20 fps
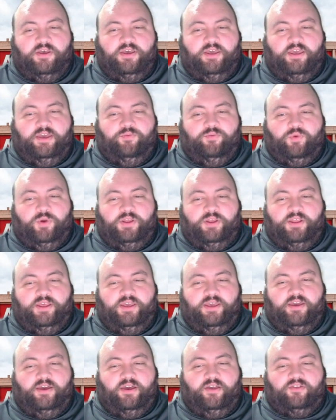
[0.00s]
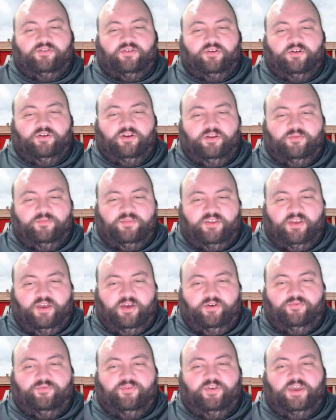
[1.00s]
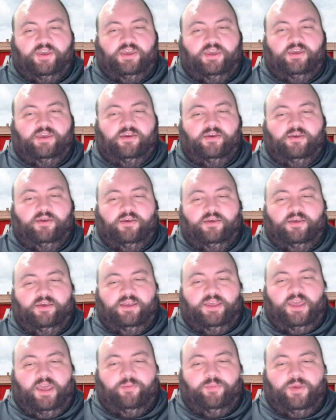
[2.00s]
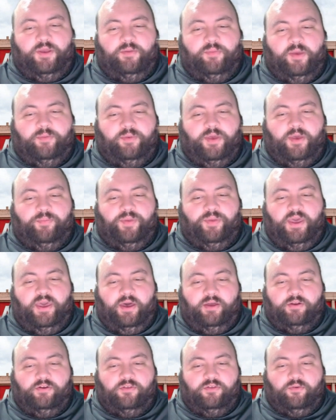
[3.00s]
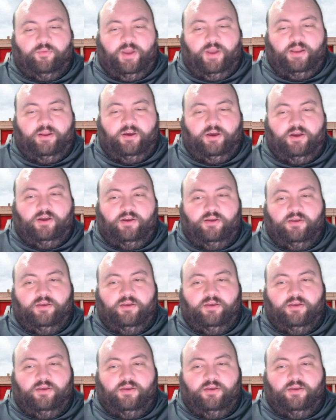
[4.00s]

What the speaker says: He really asserted himself. He came in maybe a bit under the radar,